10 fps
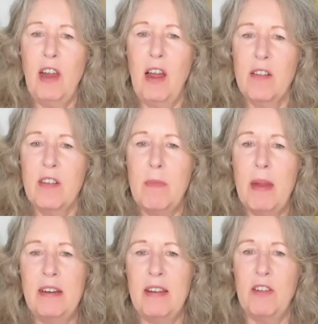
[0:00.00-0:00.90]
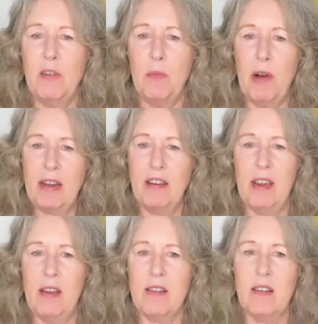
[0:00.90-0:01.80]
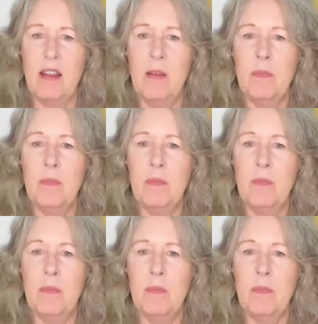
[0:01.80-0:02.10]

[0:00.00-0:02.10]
arts and meditation practice,